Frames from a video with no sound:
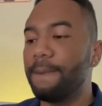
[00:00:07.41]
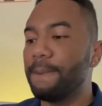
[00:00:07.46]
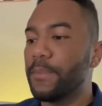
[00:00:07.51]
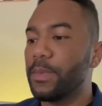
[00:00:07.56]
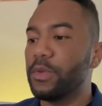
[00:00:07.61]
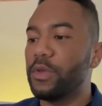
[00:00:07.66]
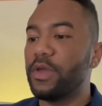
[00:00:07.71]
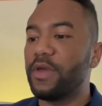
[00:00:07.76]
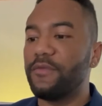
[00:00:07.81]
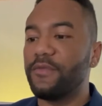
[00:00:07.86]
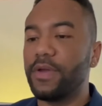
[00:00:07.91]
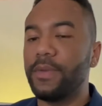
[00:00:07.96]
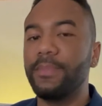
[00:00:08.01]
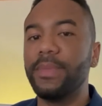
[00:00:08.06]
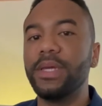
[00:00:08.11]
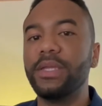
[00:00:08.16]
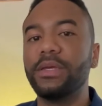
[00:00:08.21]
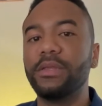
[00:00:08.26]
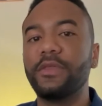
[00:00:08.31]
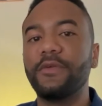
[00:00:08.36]
You have
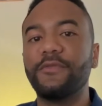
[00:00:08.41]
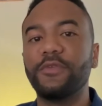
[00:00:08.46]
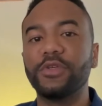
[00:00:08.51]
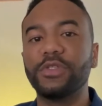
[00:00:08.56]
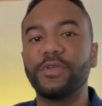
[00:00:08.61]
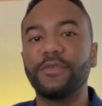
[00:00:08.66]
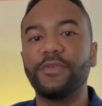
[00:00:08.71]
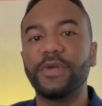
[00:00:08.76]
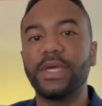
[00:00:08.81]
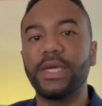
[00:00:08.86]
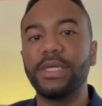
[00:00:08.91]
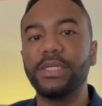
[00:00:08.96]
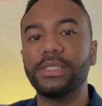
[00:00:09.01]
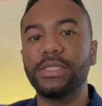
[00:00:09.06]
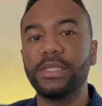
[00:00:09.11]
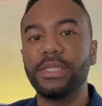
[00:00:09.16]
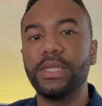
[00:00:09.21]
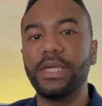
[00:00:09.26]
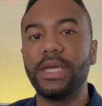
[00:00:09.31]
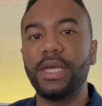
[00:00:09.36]
immediate
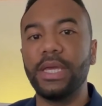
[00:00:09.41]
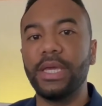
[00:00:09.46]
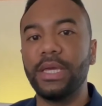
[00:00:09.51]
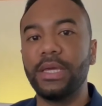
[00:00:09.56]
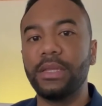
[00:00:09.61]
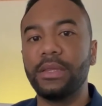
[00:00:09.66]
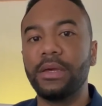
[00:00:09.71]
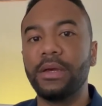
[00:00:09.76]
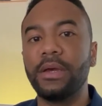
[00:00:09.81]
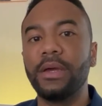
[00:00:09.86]
diversification in